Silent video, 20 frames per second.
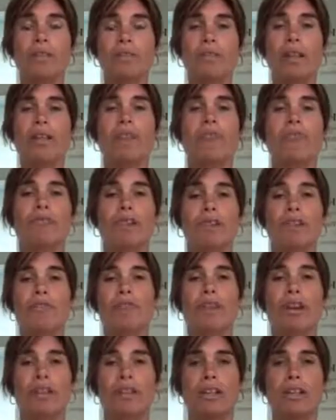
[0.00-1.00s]
great for you
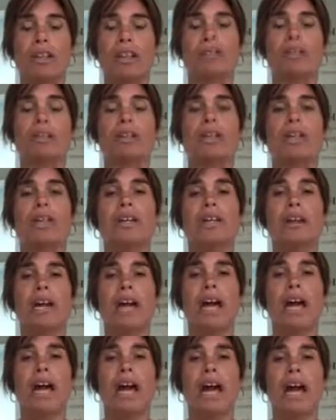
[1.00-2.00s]
right now.
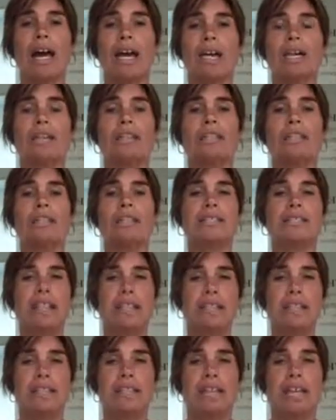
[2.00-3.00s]
And the
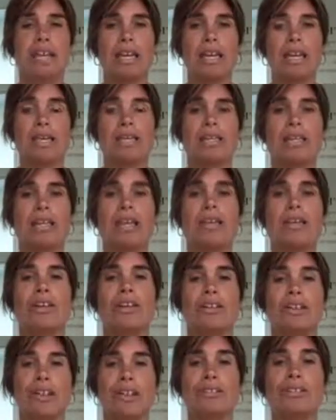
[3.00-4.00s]
second thing is
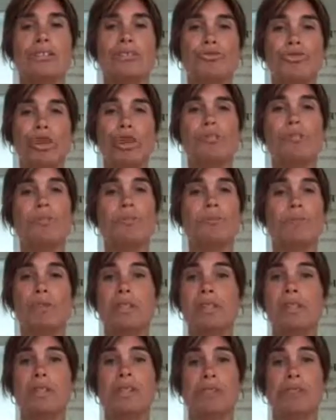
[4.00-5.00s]
you need to try
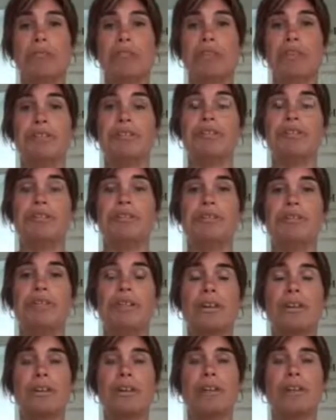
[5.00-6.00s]
something different.
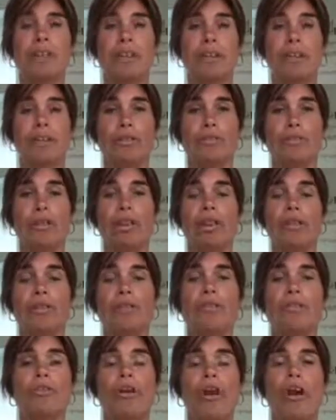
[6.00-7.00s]
You know,
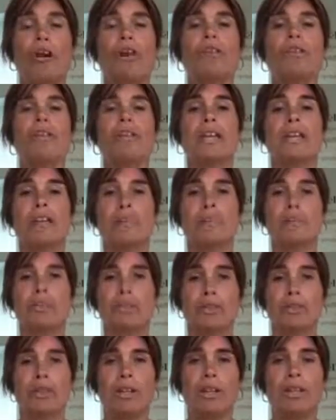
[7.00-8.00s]
you can't keep
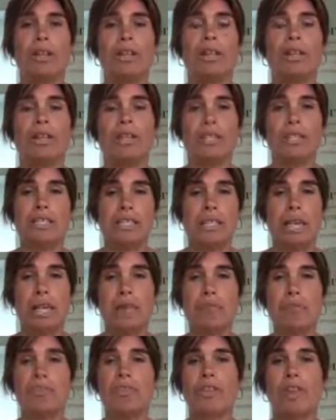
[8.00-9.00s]
doing the
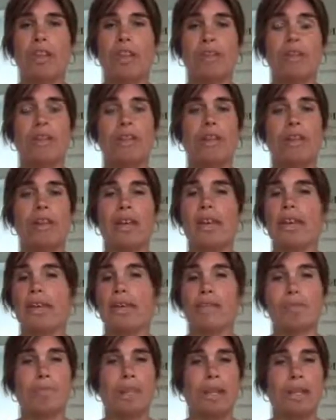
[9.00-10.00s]
same thing
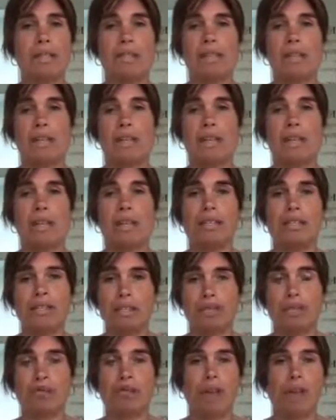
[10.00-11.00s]
expecting a
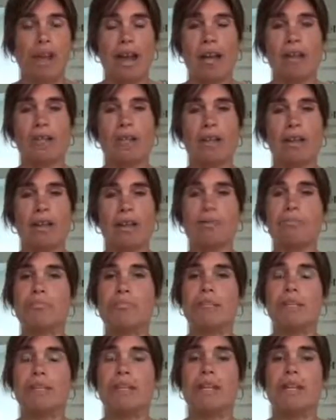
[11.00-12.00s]
different
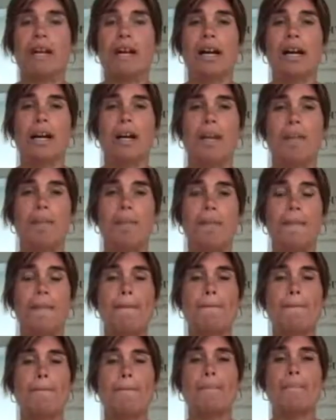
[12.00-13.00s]
outcome.
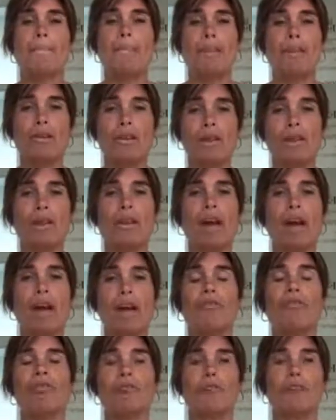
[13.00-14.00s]
You know, you
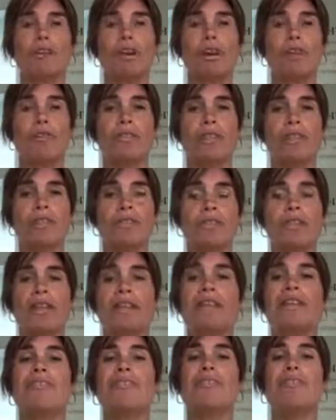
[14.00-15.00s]
have to try things,
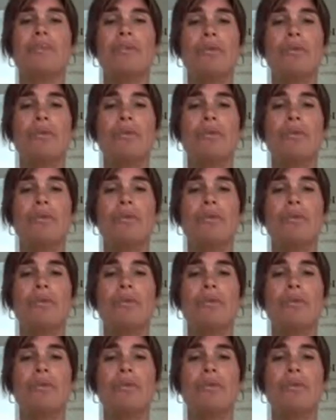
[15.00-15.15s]
and if